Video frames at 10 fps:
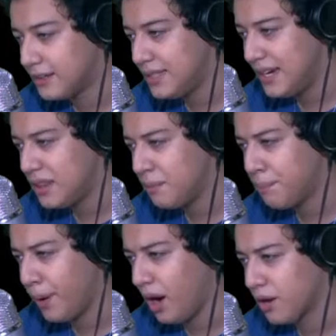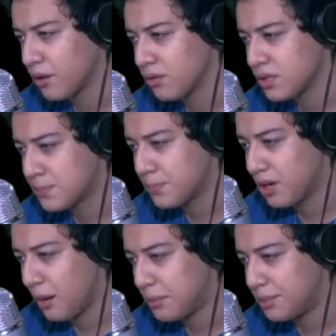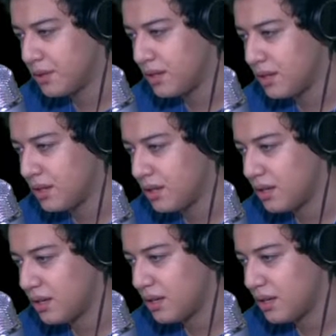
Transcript: take the bottles probably,